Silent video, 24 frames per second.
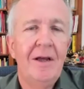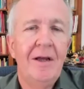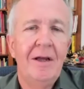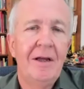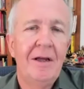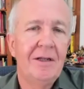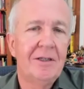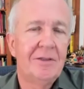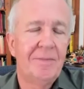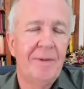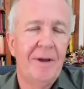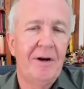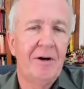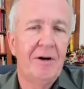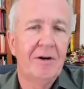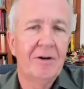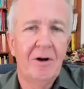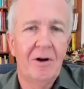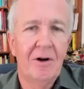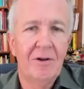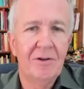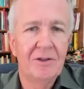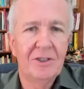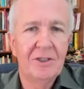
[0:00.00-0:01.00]
It's better to
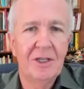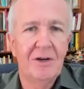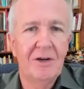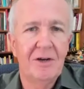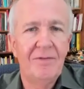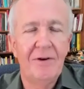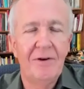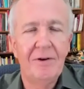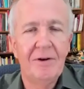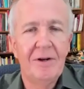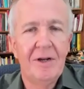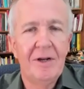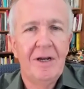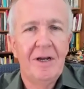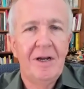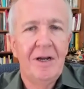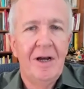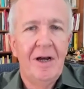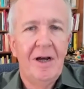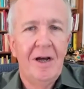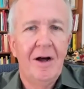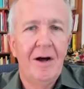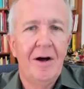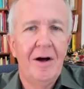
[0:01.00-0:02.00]
call the cell phone.
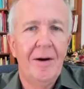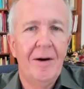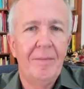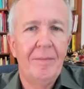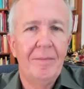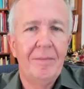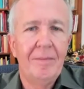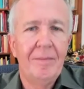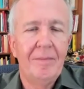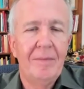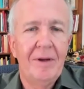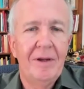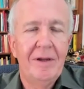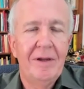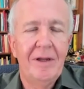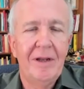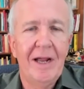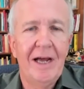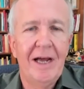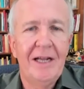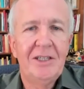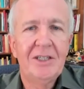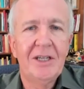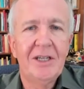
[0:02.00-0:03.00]
And
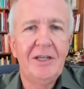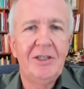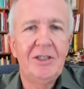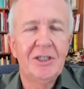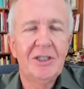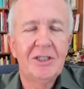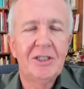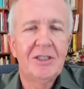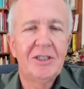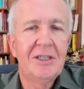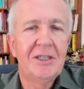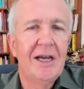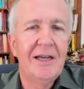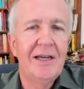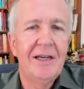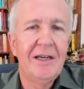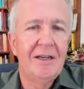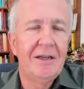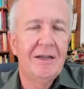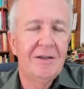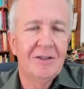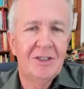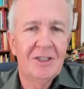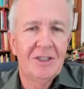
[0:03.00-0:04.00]
I'd say just
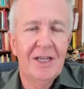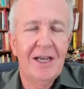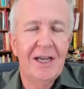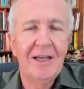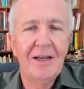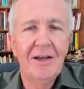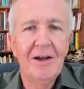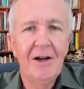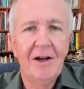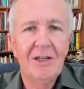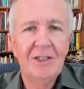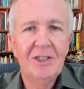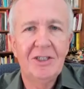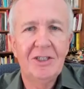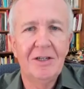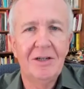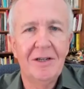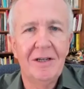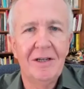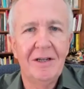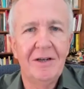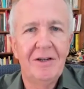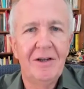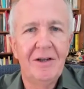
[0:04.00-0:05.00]
staying
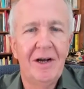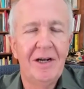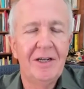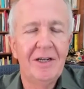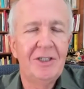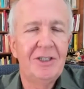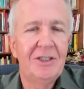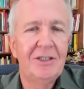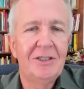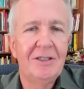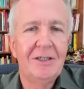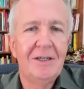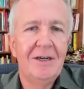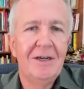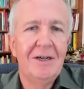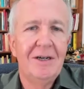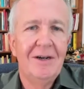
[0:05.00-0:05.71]
constantly in touch.